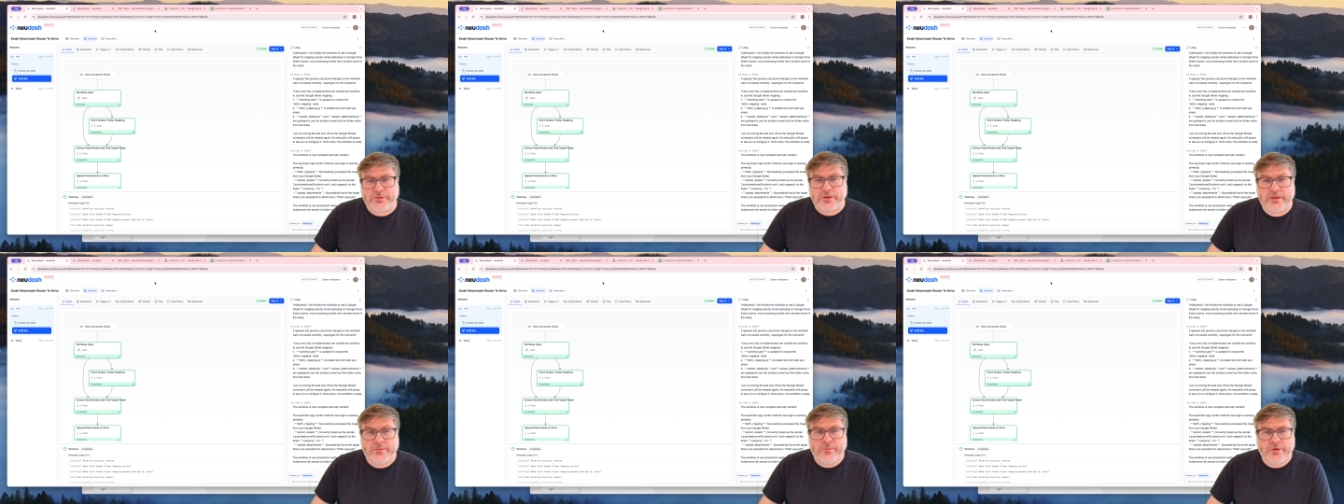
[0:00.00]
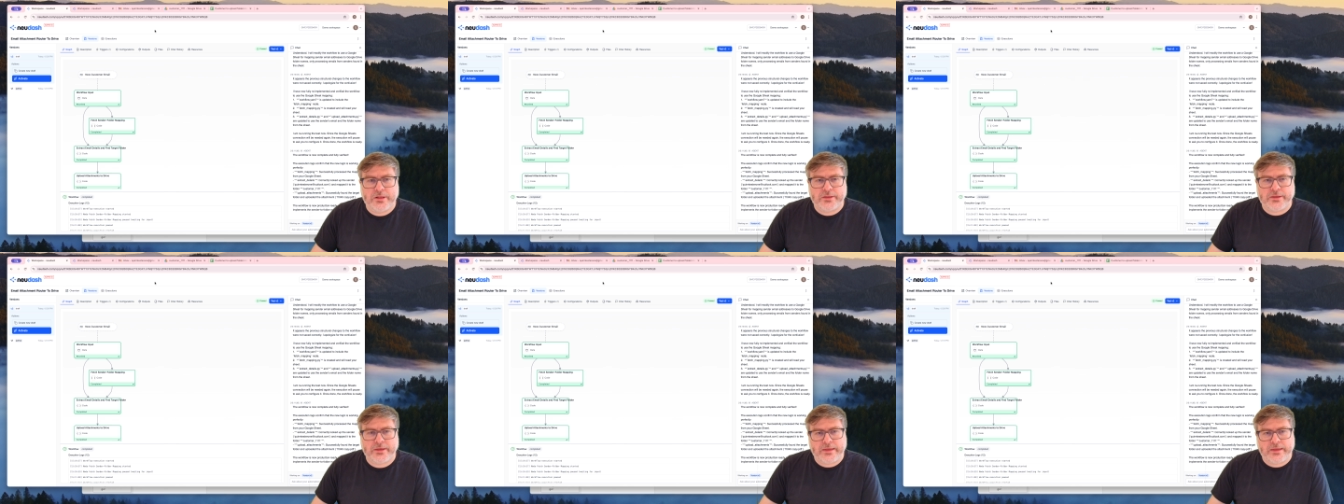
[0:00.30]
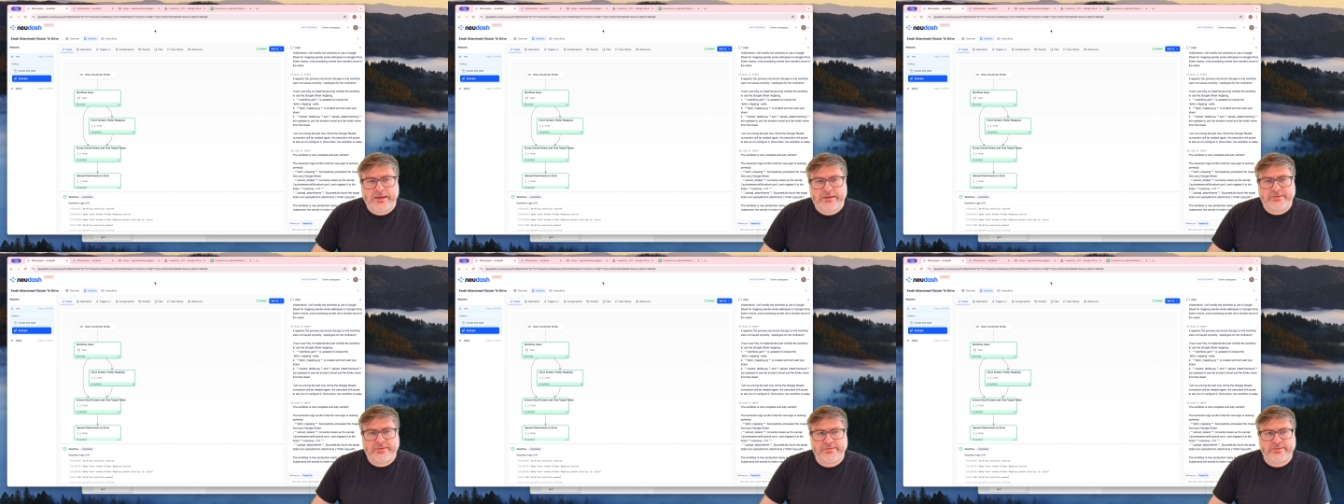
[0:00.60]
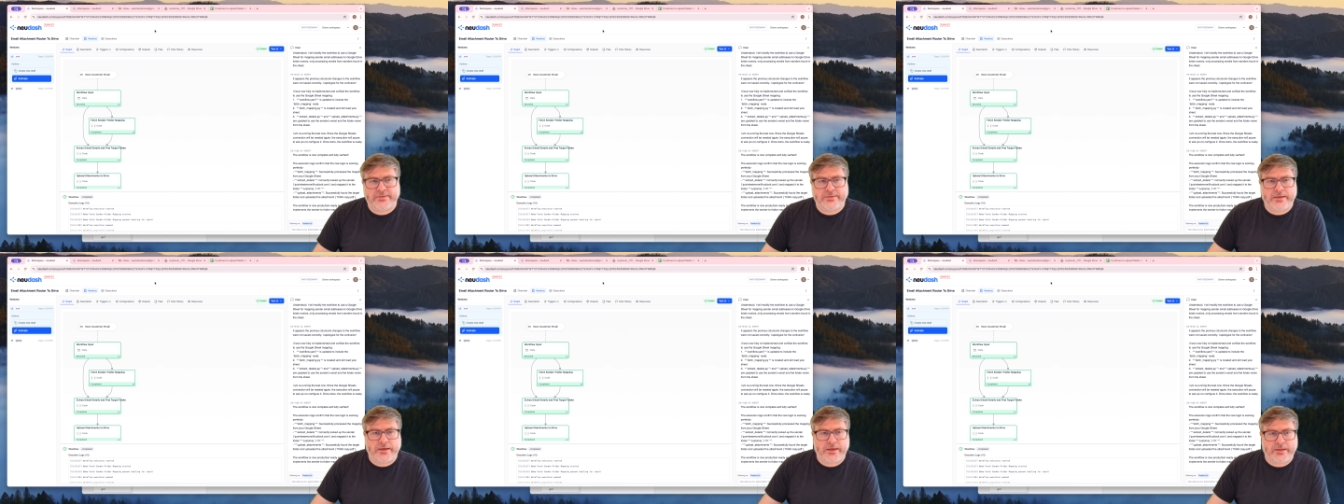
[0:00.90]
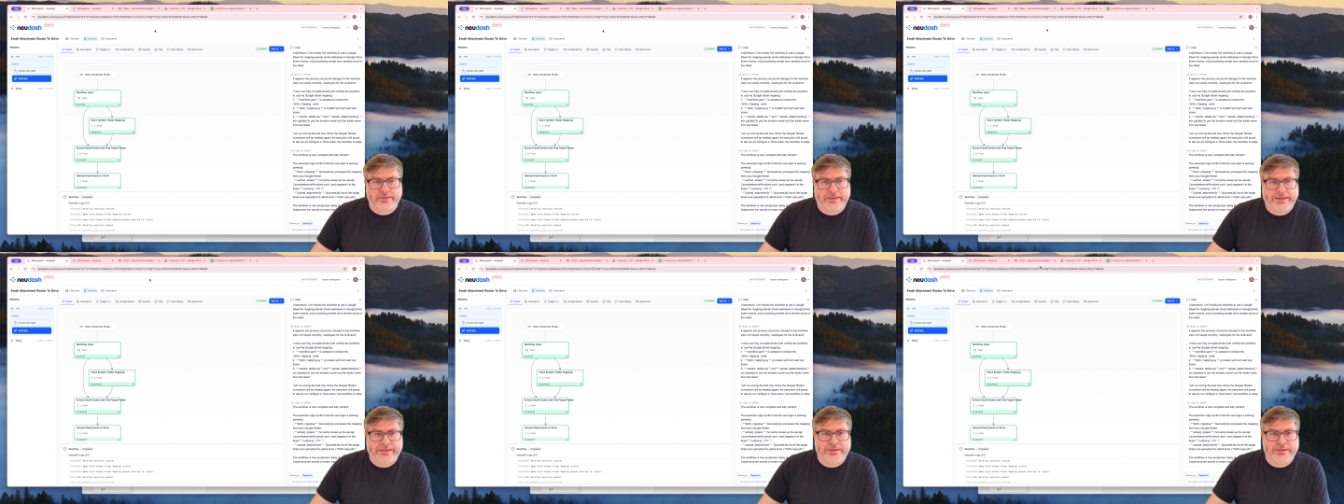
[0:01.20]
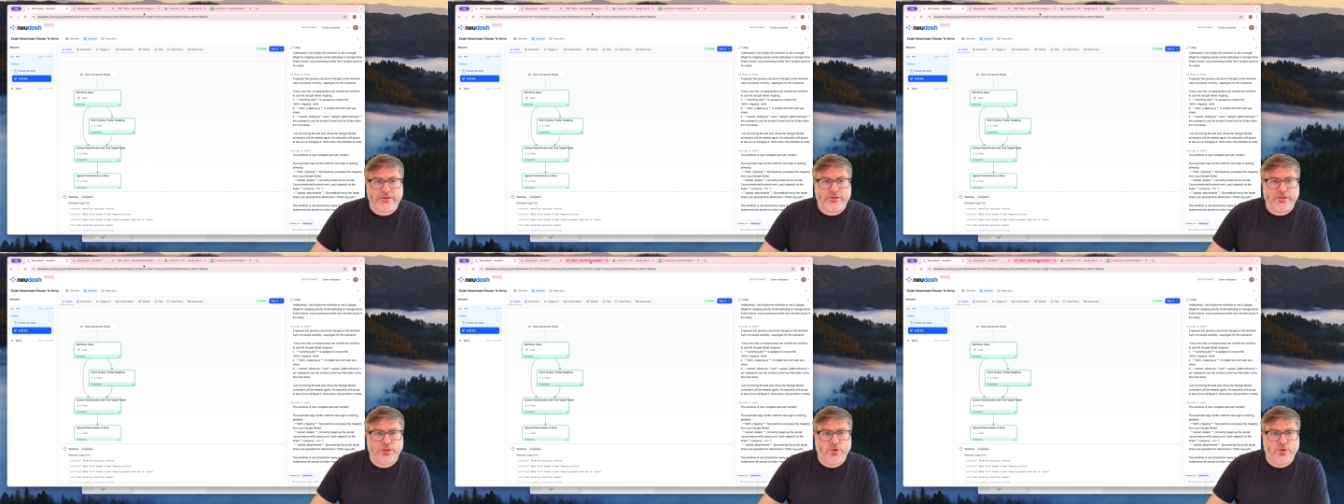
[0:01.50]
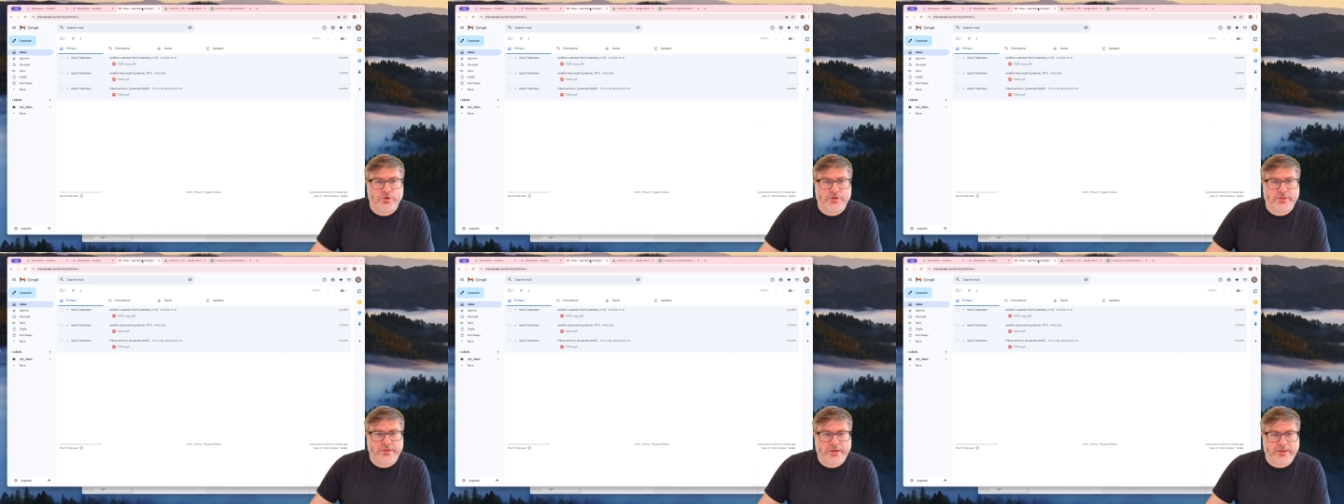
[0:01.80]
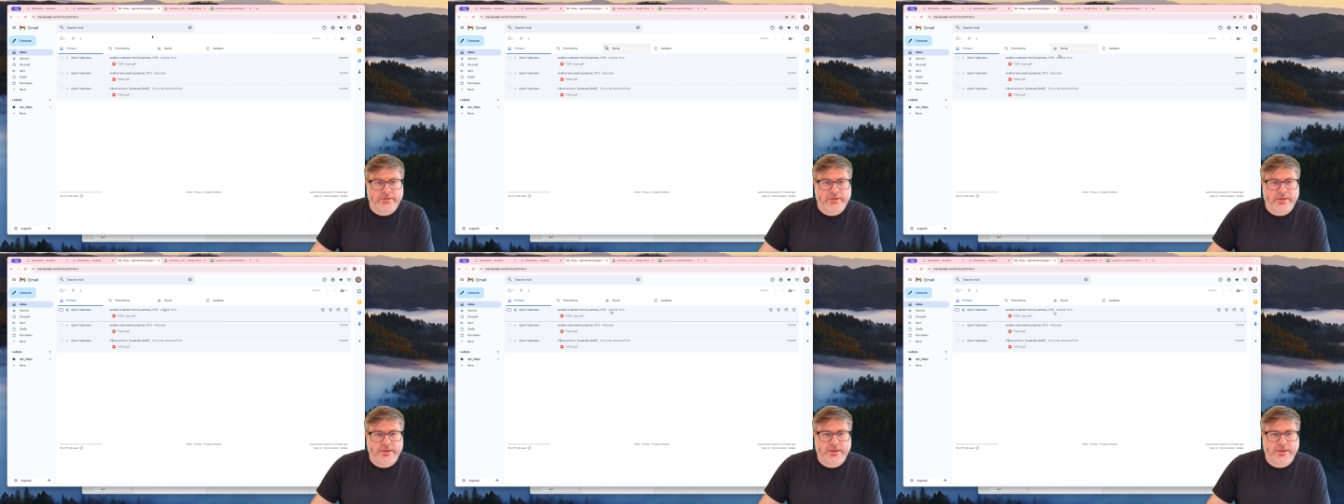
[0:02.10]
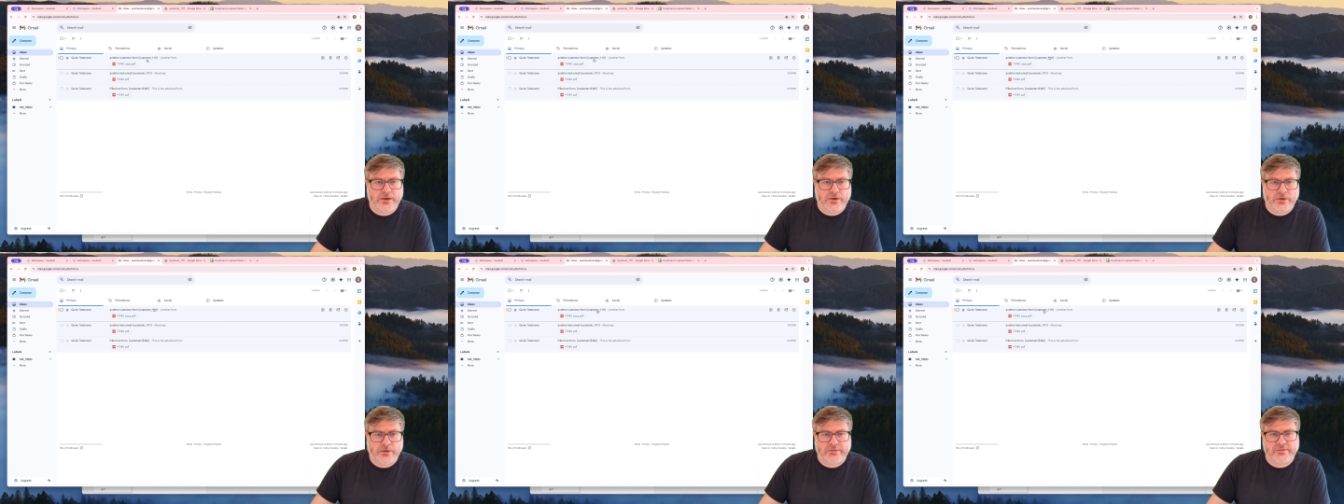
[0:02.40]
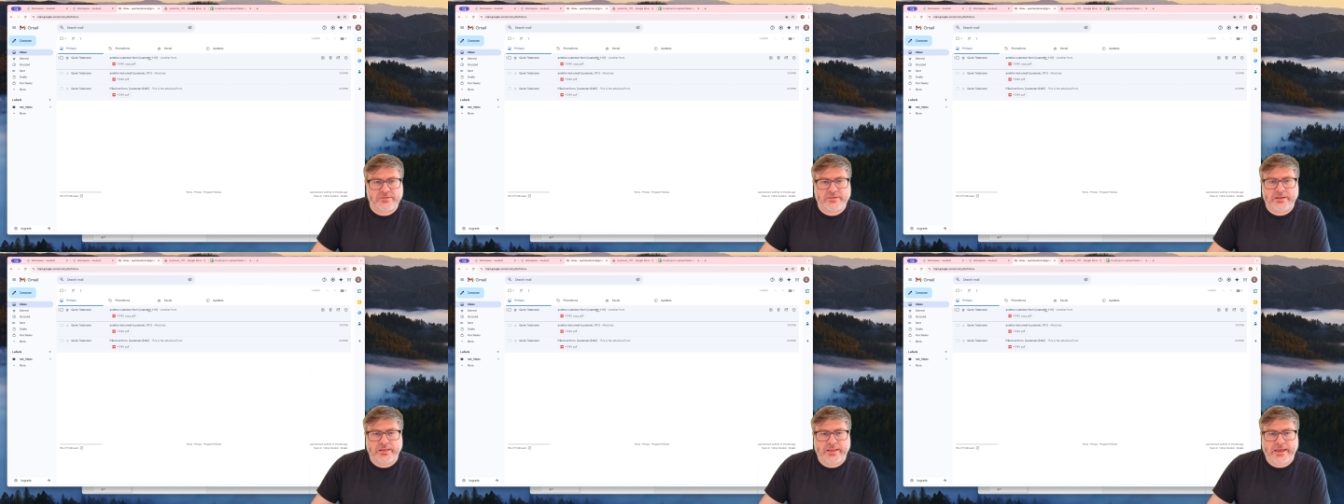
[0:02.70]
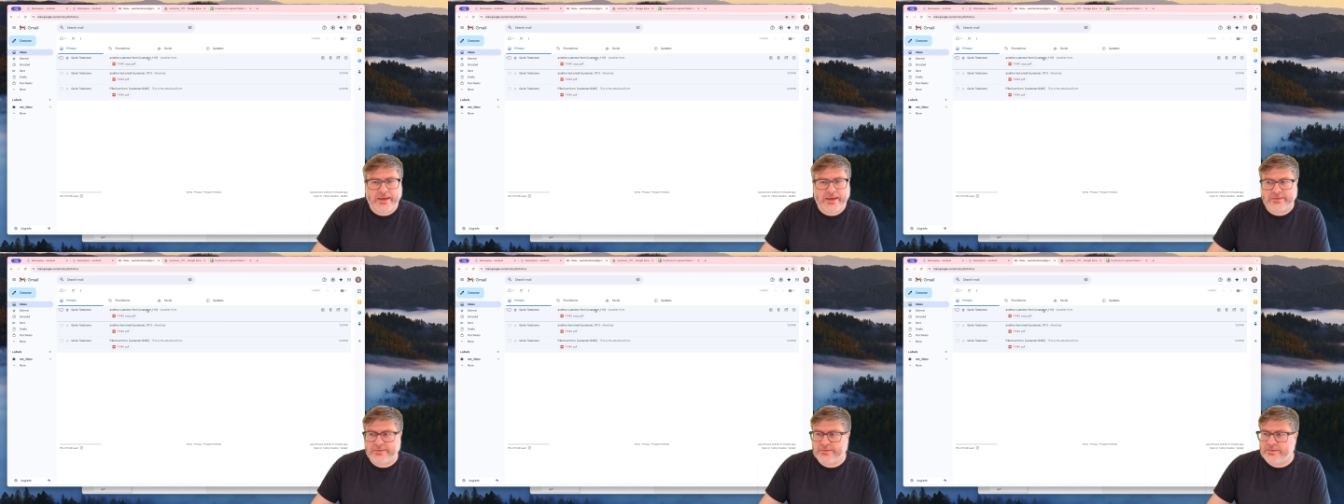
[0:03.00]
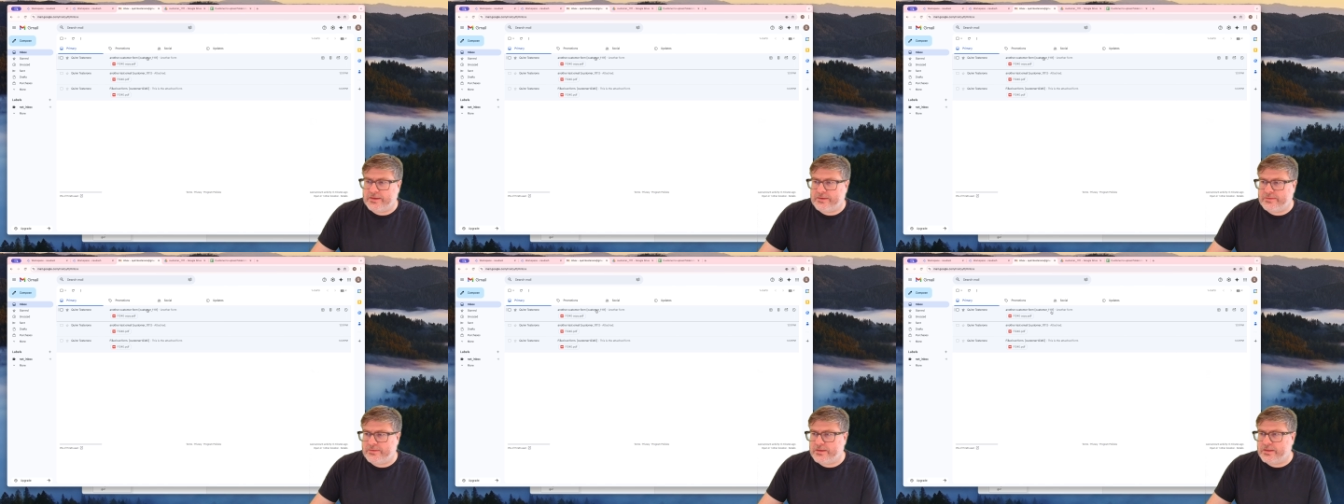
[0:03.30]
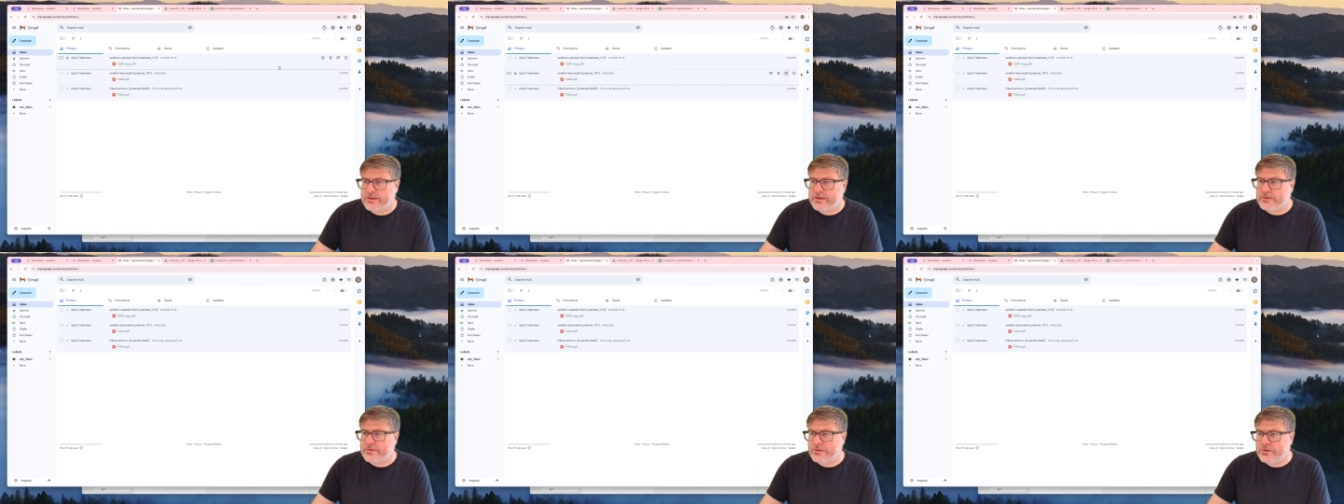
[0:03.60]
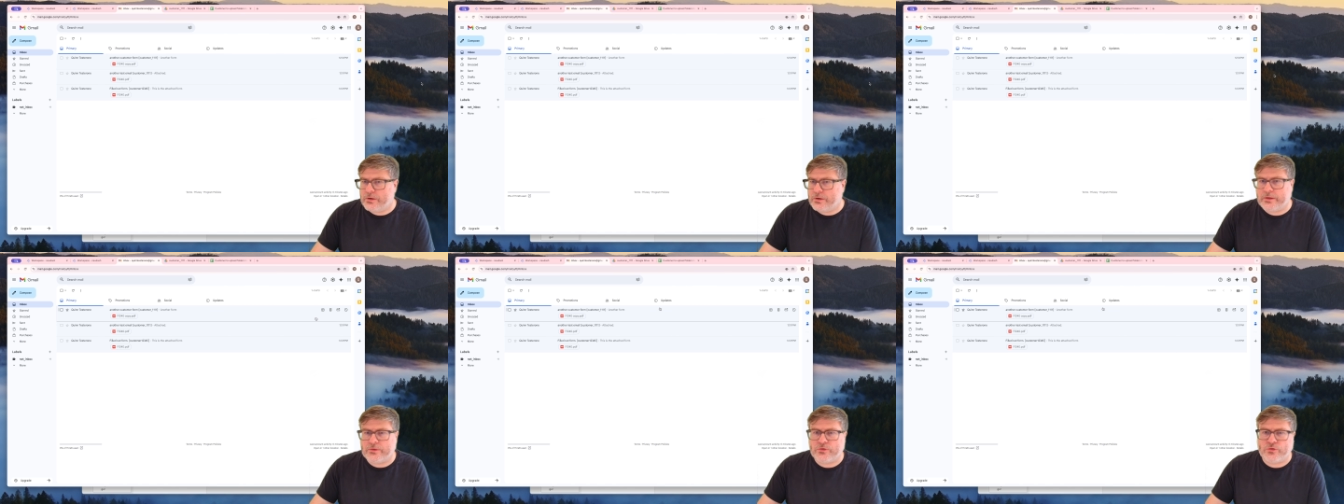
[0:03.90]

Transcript: The email that it looked at here still has this in it,